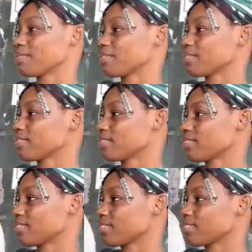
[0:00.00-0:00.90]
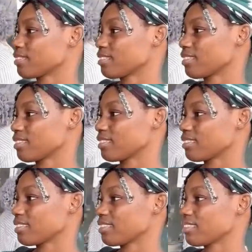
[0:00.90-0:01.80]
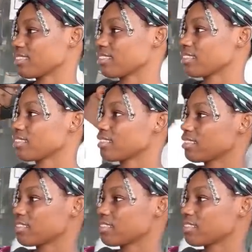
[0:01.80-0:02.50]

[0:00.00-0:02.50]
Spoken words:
The person shown says nothing.